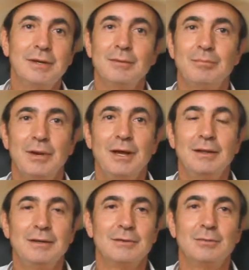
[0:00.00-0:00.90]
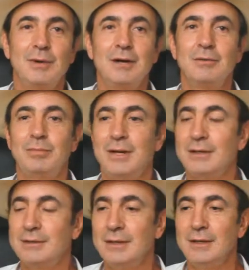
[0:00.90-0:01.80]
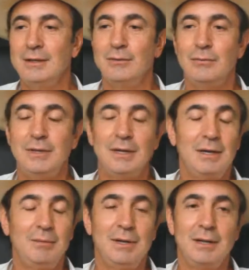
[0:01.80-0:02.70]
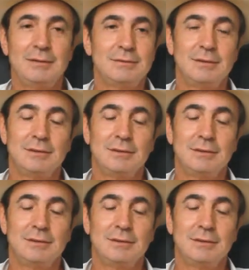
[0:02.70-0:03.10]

in a tobacco plant, we eliminate